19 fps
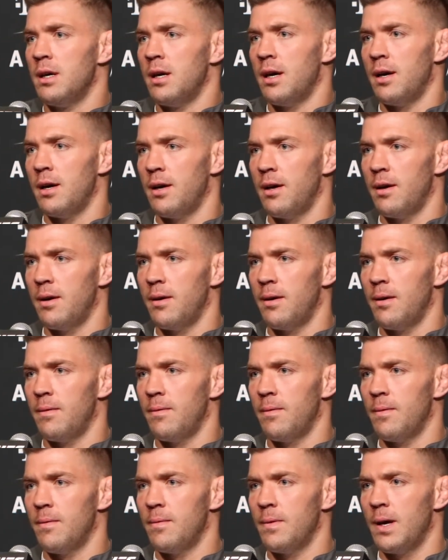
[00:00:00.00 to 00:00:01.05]

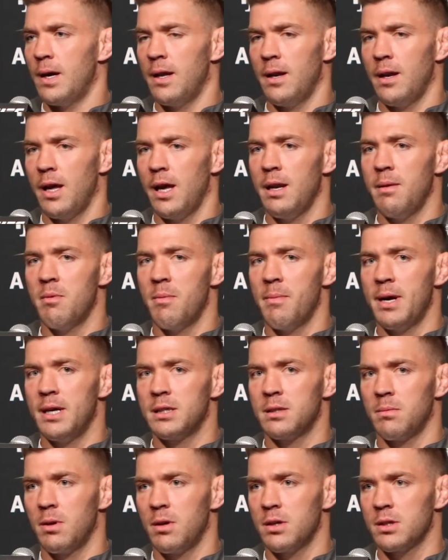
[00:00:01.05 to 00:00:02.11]
And any
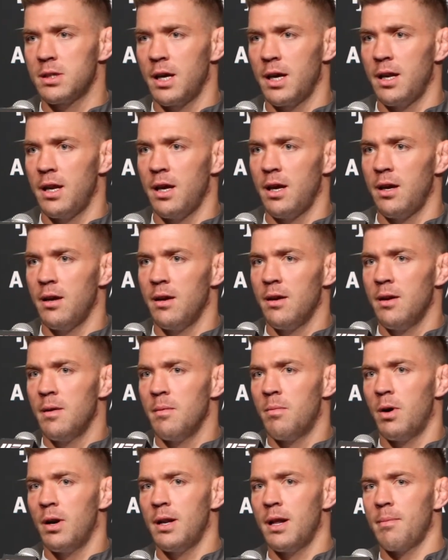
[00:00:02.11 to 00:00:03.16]
momentum lost,
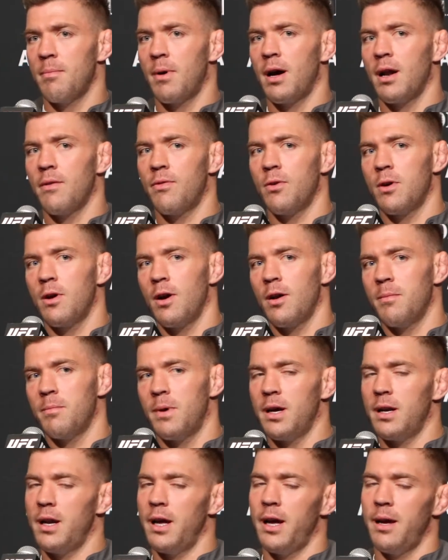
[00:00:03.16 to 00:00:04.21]
anybody that might have forgotten
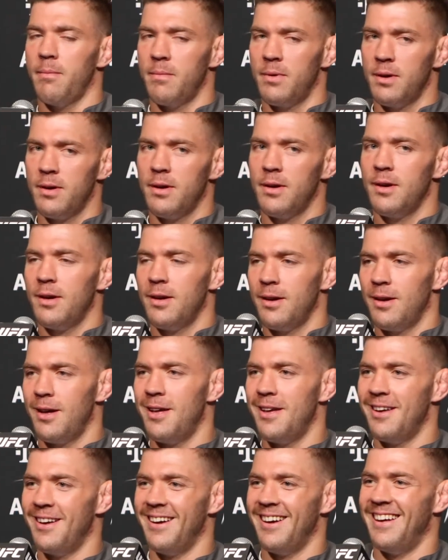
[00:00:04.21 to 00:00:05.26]
my name,
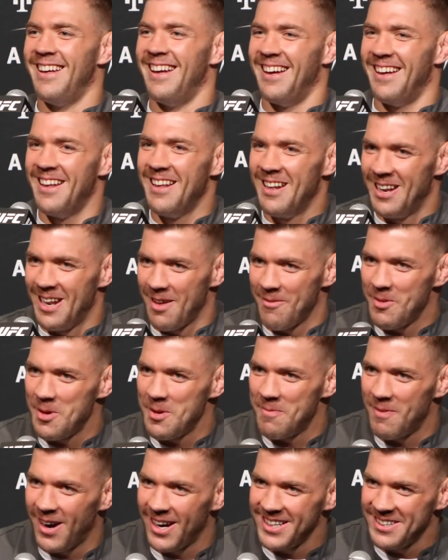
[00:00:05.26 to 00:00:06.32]
let me
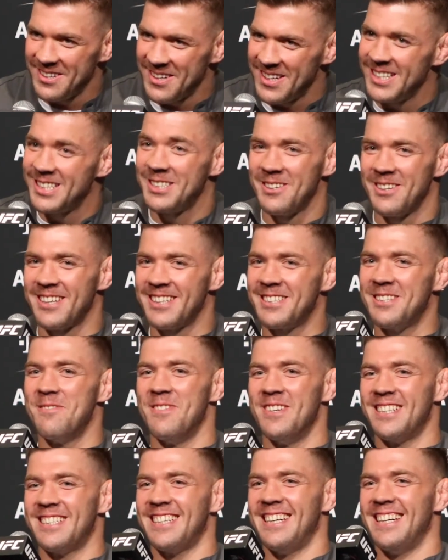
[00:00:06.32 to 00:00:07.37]
remind you, it's Dricus Du
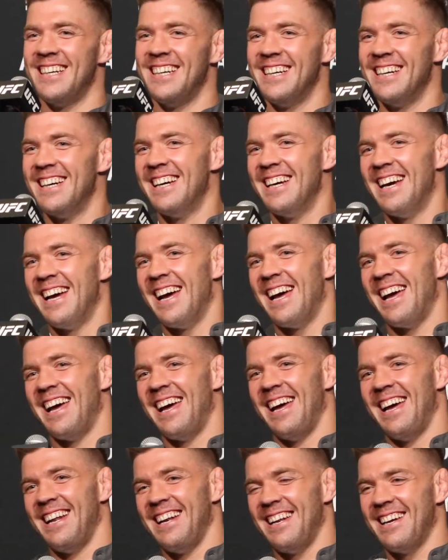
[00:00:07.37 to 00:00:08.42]
Plessis.
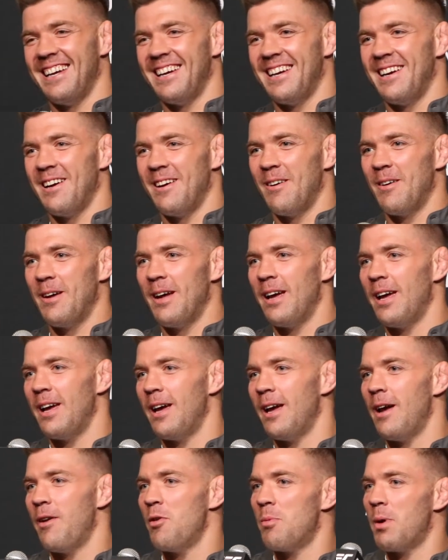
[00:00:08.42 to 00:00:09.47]
And
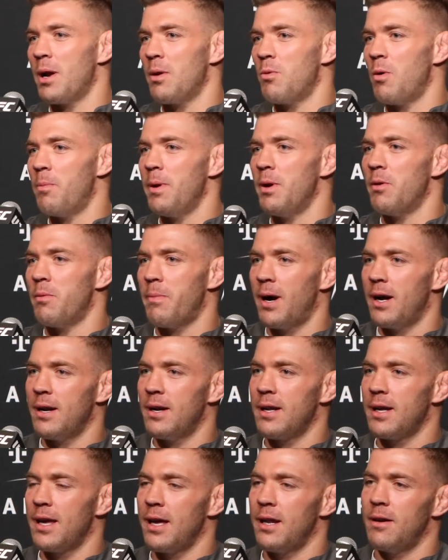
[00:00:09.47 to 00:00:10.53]
everybody will be reminded
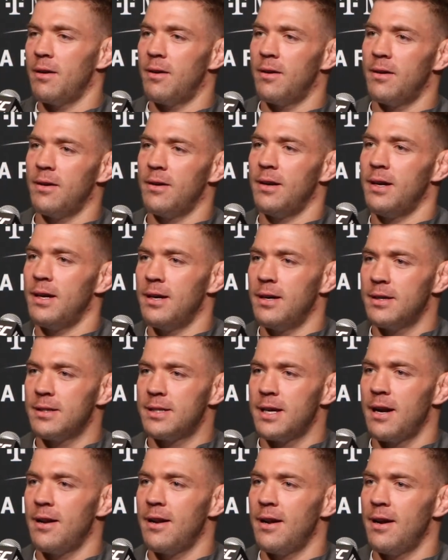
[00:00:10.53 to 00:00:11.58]
again on
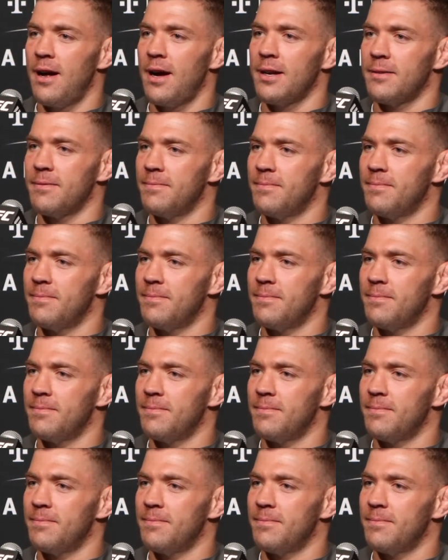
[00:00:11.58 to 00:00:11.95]
Saturday night.